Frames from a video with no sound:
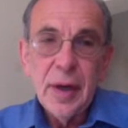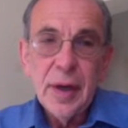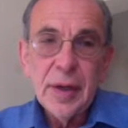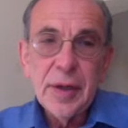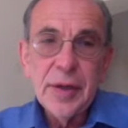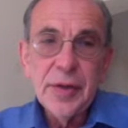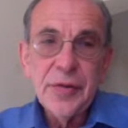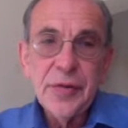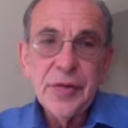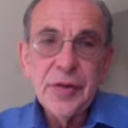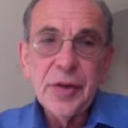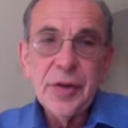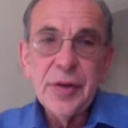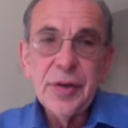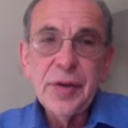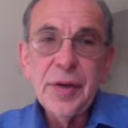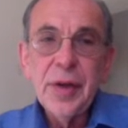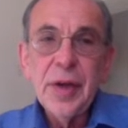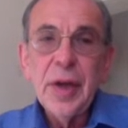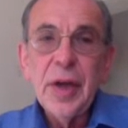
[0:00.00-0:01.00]

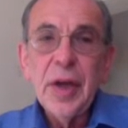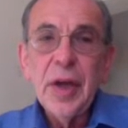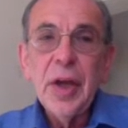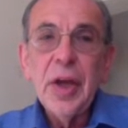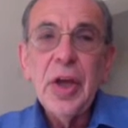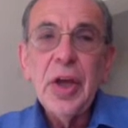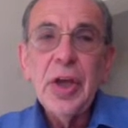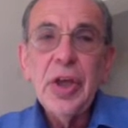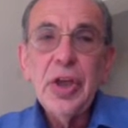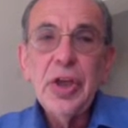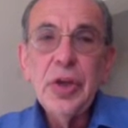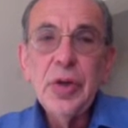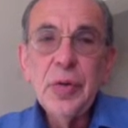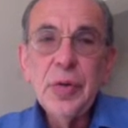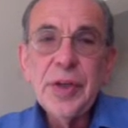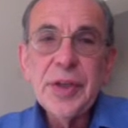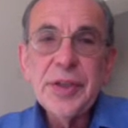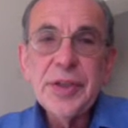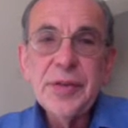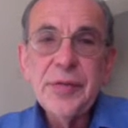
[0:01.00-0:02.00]
concern
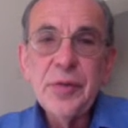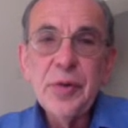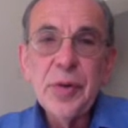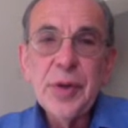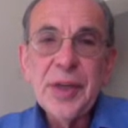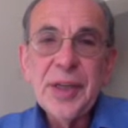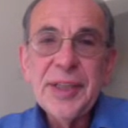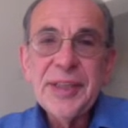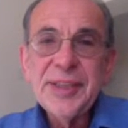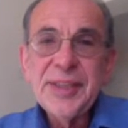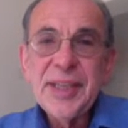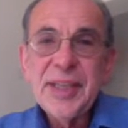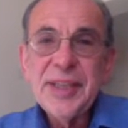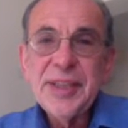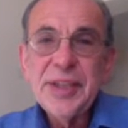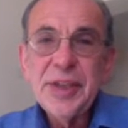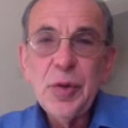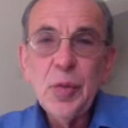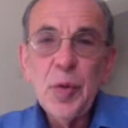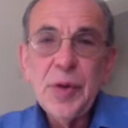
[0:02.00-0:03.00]
units of
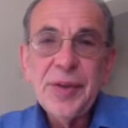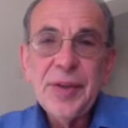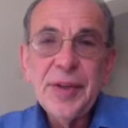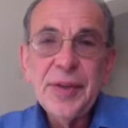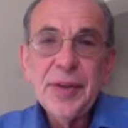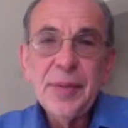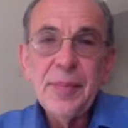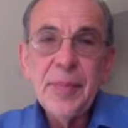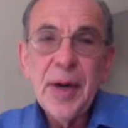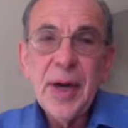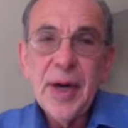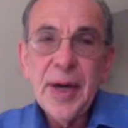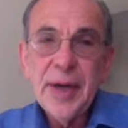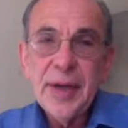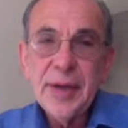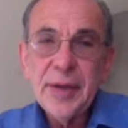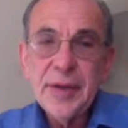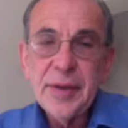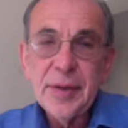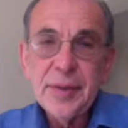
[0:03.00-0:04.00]
organization within the
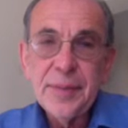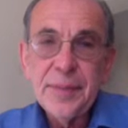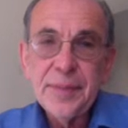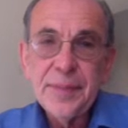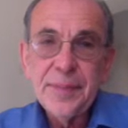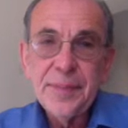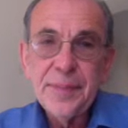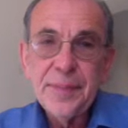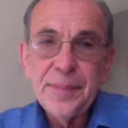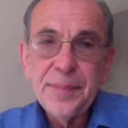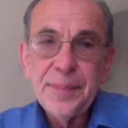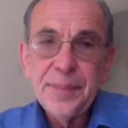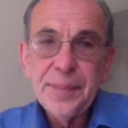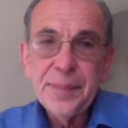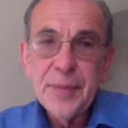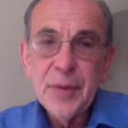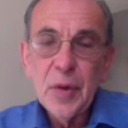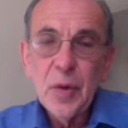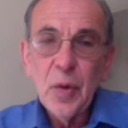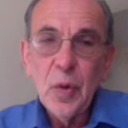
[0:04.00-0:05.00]
mind
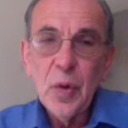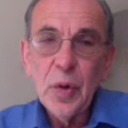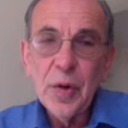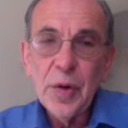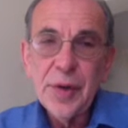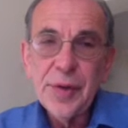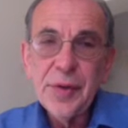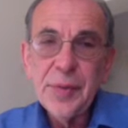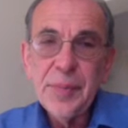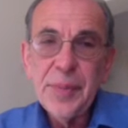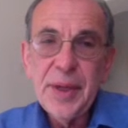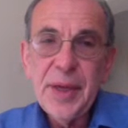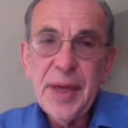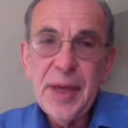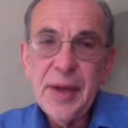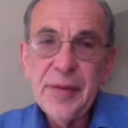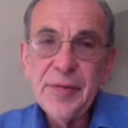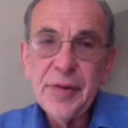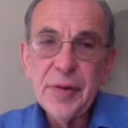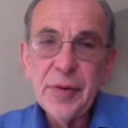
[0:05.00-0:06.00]
or other
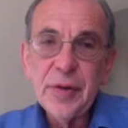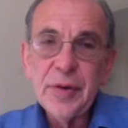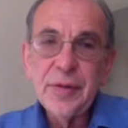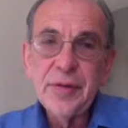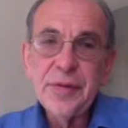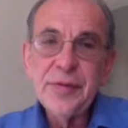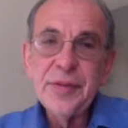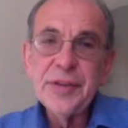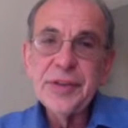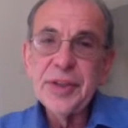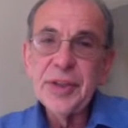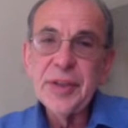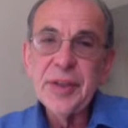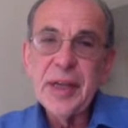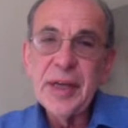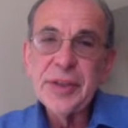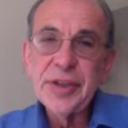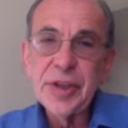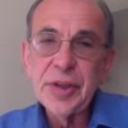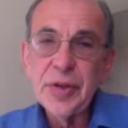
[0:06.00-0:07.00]
behavioral,
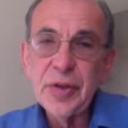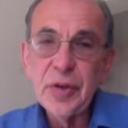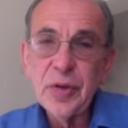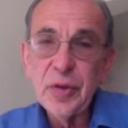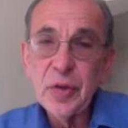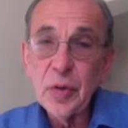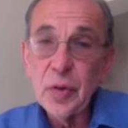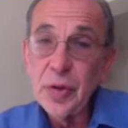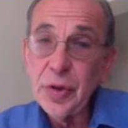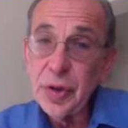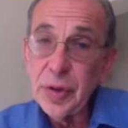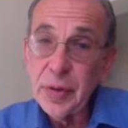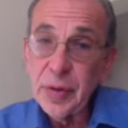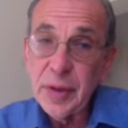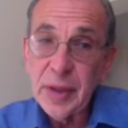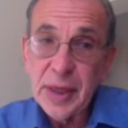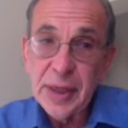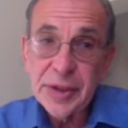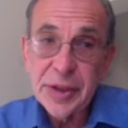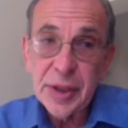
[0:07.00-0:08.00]
physiological, or
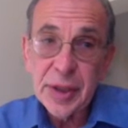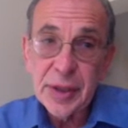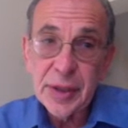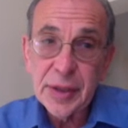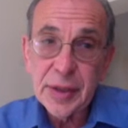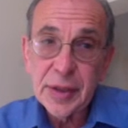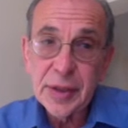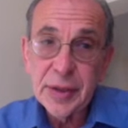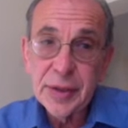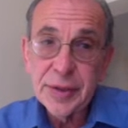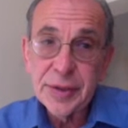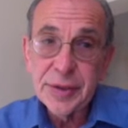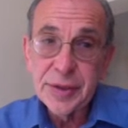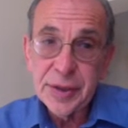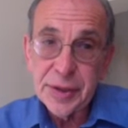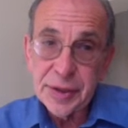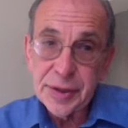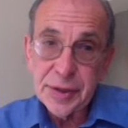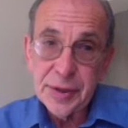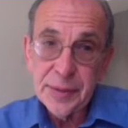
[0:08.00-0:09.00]
neurological
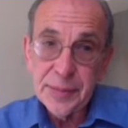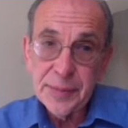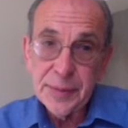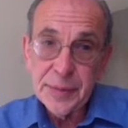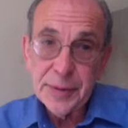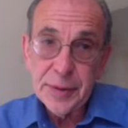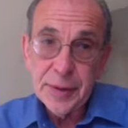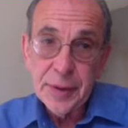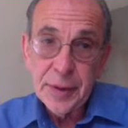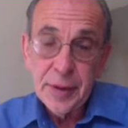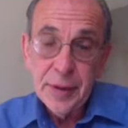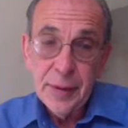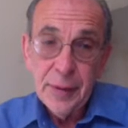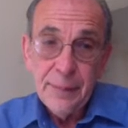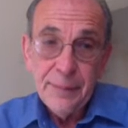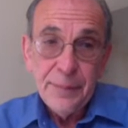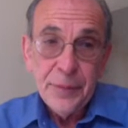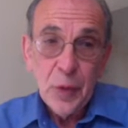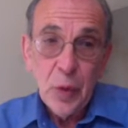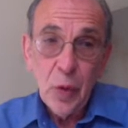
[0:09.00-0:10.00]
systems,
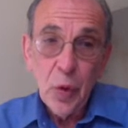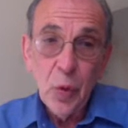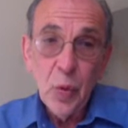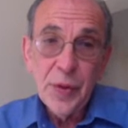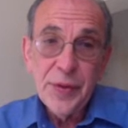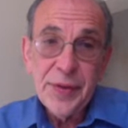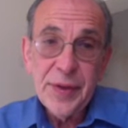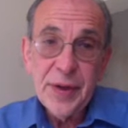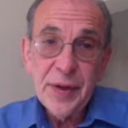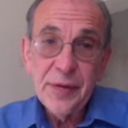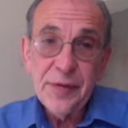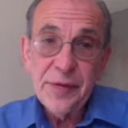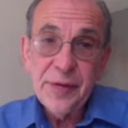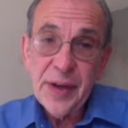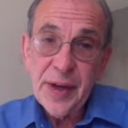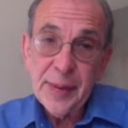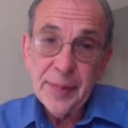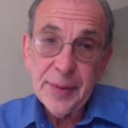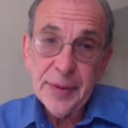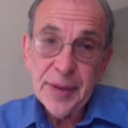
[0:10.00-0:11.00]
or within a
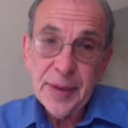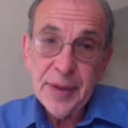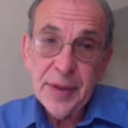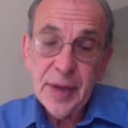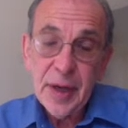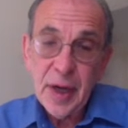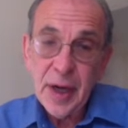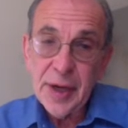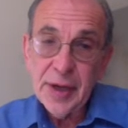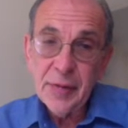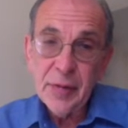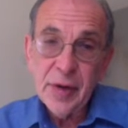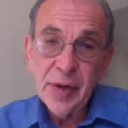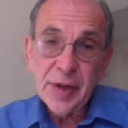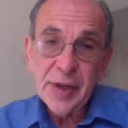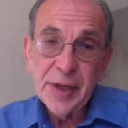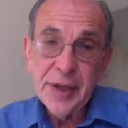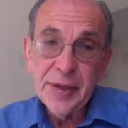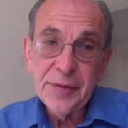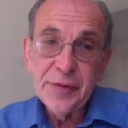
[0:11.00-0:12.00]
family,
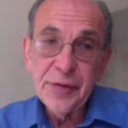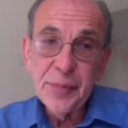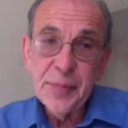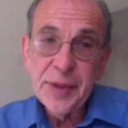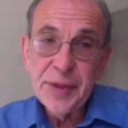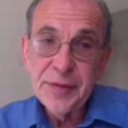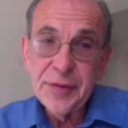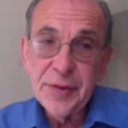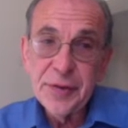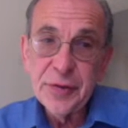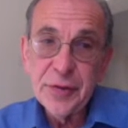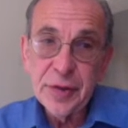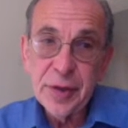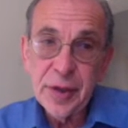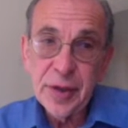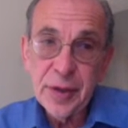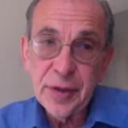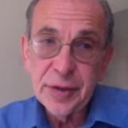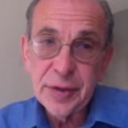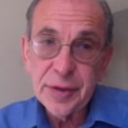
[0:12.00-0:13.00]
hierarchy of species or
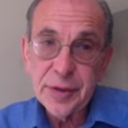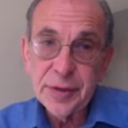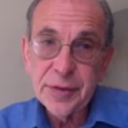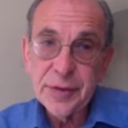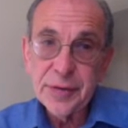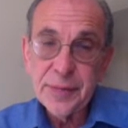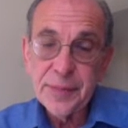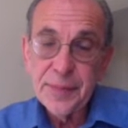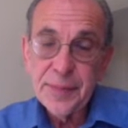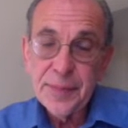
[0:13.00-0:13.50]
cultures.